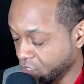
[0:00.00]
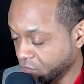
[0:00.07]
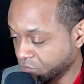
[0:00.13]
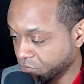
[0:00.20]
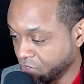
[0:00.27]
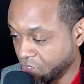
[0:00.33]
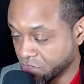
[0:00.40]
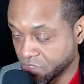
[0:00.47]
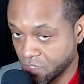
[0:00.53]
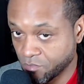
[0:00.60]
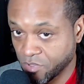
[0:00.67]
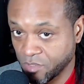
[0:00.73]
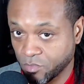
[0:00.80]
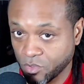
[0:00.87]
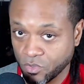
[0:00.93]
There are some
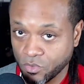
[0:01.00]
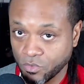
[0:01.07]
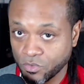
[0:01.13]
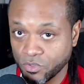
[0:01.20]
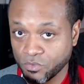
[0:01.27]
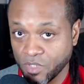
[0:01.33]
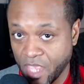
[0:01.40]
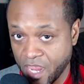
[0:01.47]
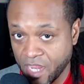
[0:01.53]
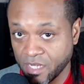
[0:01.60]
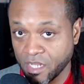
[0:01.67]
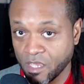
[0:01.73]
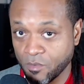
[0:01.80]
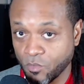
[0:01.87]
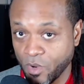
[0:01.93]
people who you can
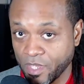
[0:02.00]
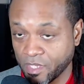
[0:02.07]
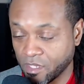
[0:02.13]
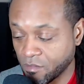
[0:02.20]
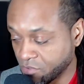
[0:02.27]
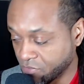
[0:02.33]
help wake up,